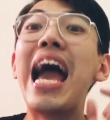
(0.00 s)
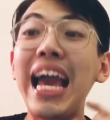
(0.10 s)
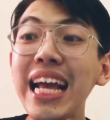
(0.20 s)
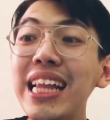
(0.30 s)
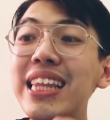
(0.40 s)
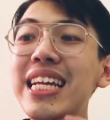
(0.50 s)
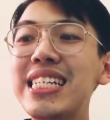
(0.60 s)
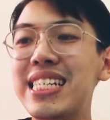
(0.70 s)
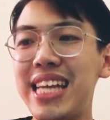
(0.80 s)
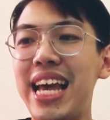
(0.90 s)
In
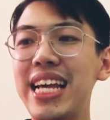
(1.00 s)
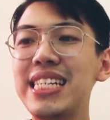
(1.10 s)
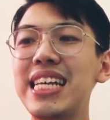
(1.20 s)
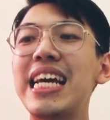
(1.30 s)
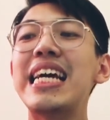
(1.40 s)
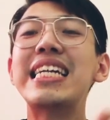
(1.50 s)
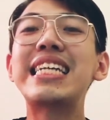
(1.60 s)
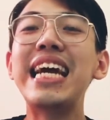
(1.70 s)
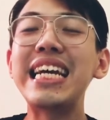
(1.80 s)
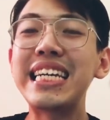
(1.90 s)
this case,
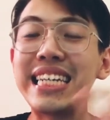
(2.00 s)
they